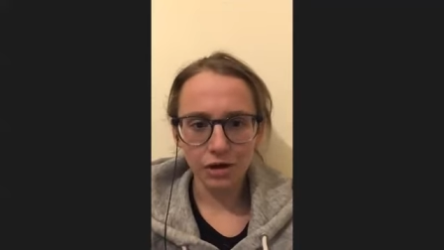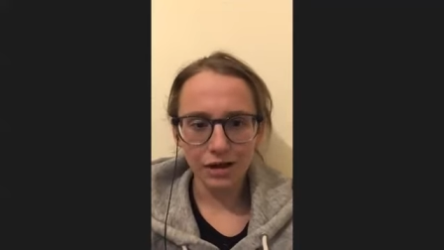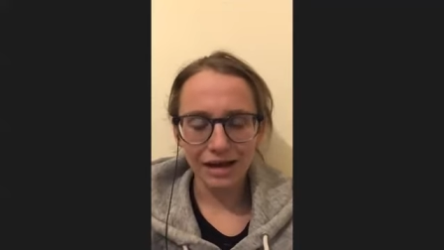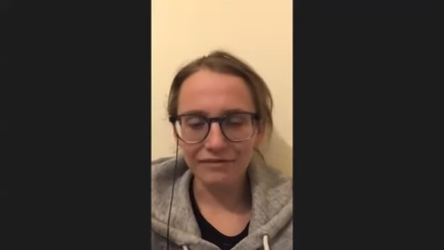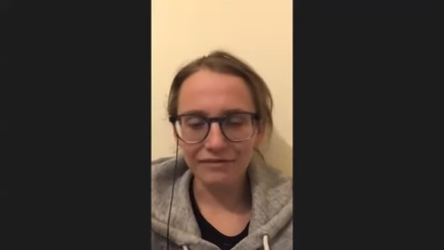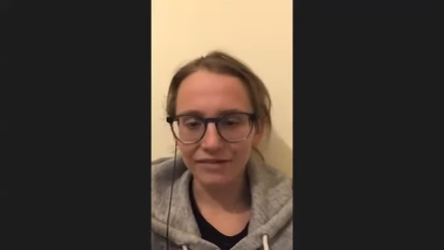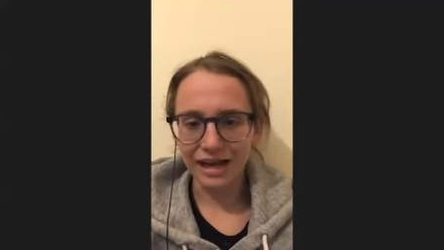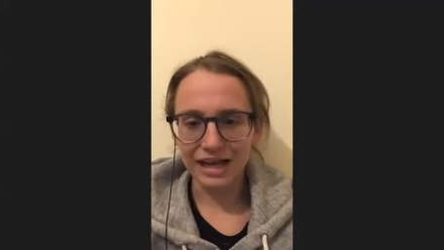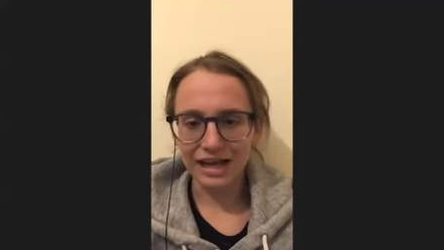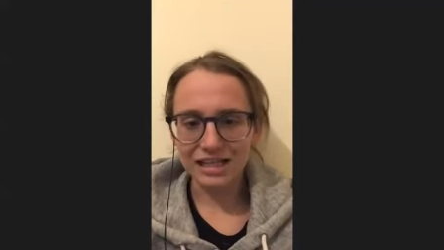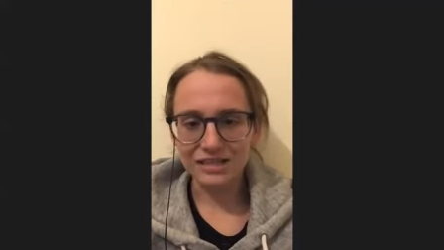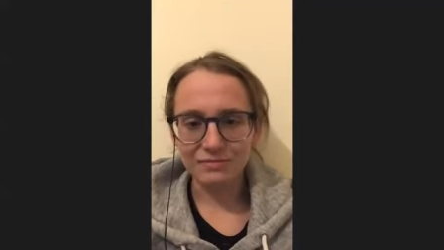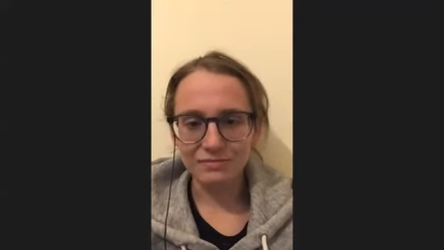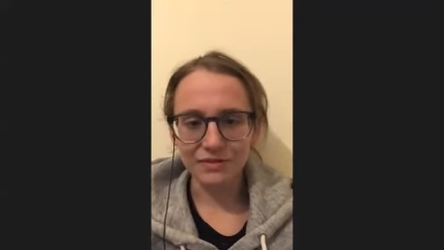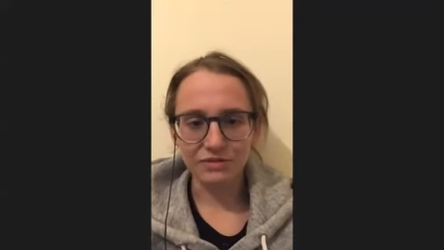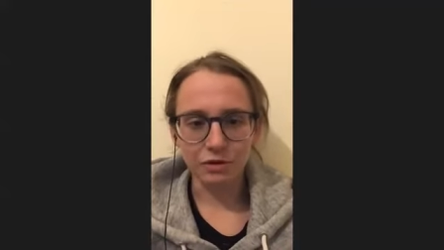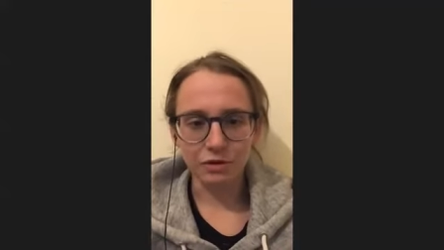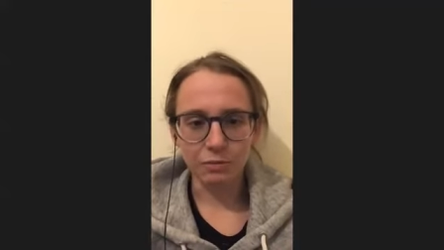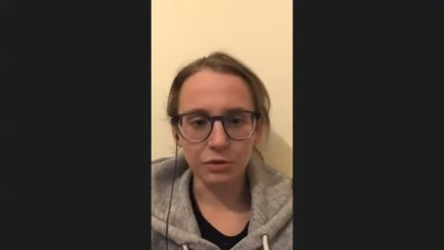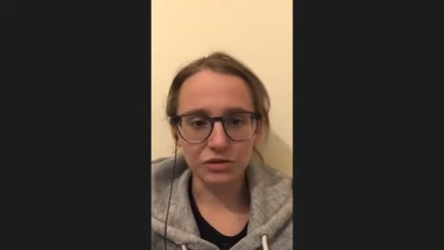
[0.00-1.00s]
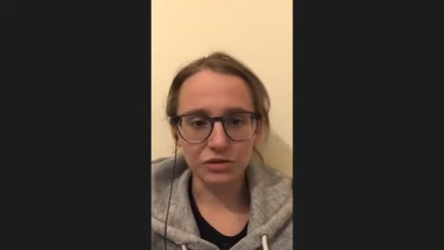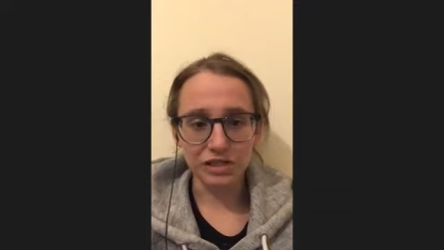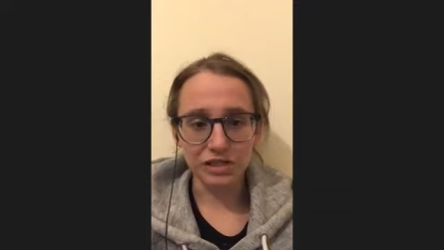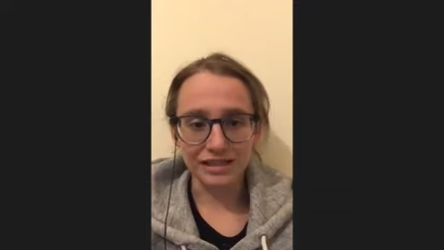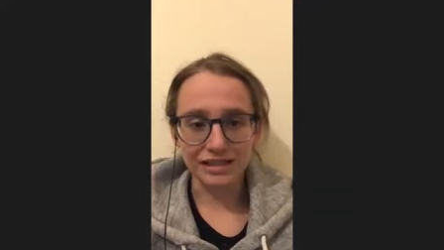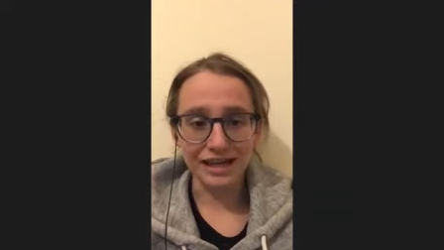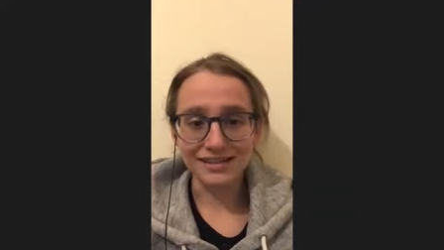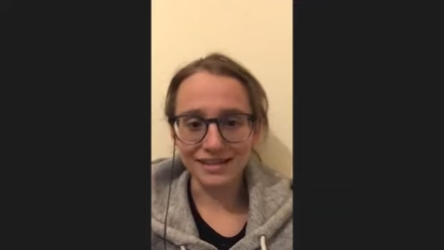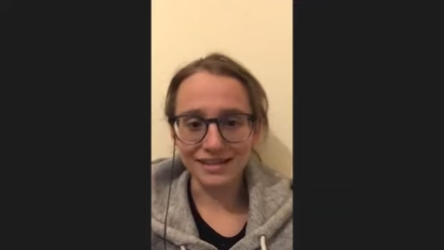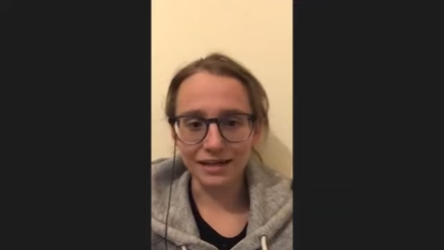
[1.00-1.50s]
every atom of your body,
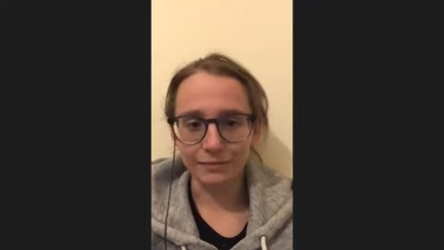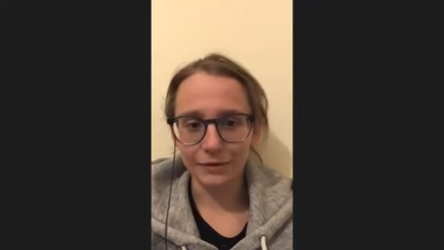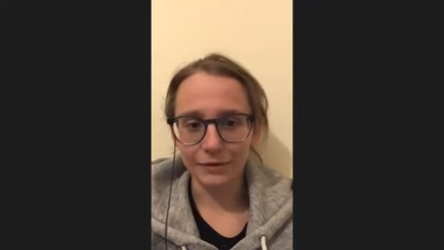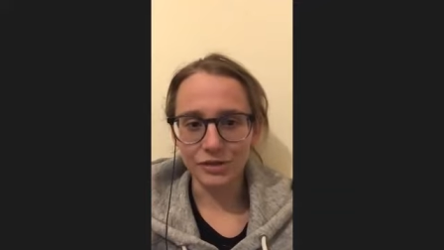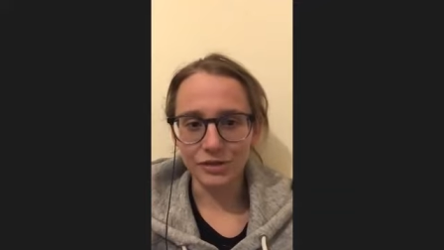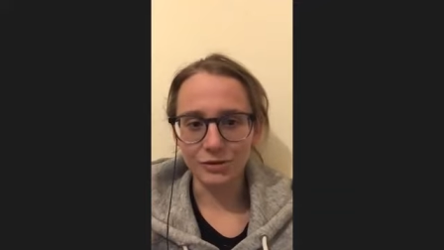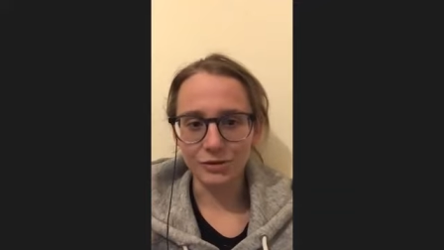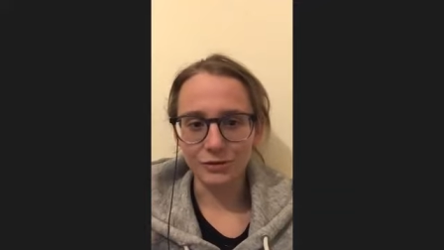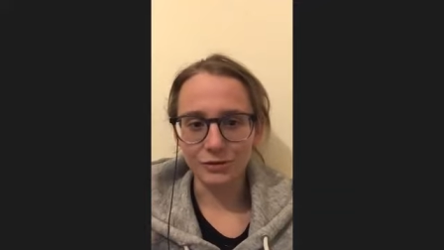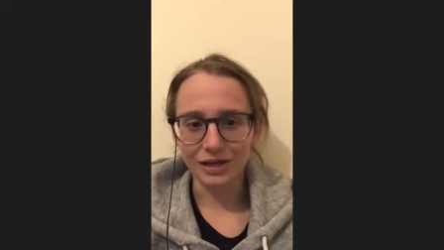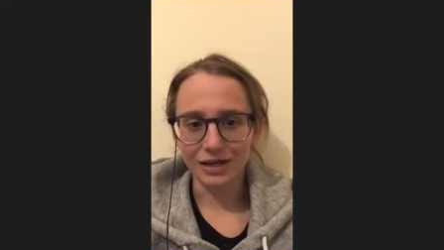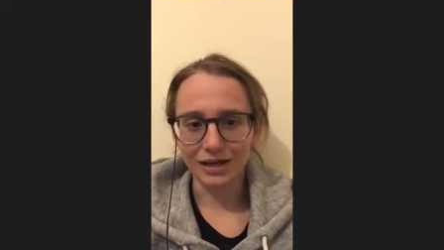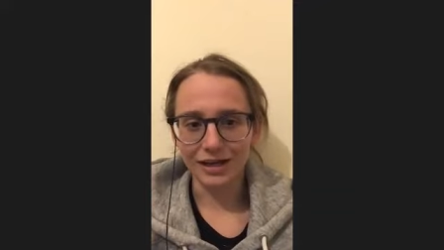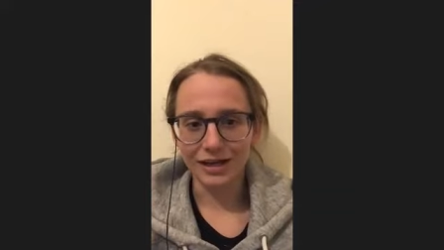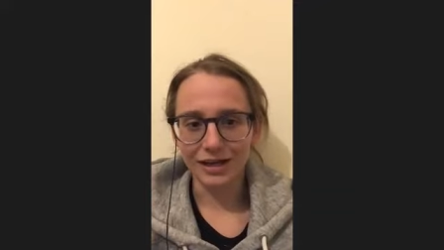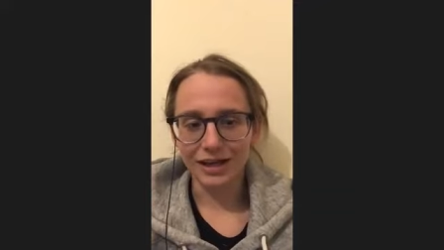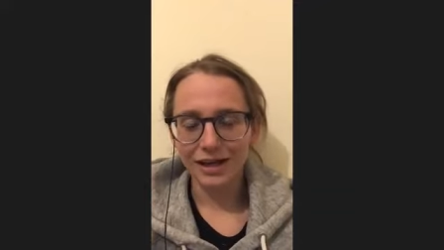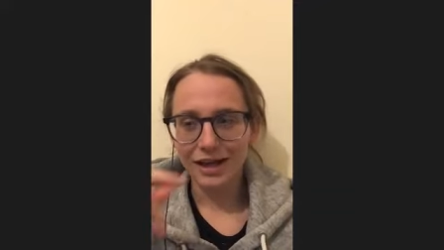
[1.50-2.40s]
that's how much you want it.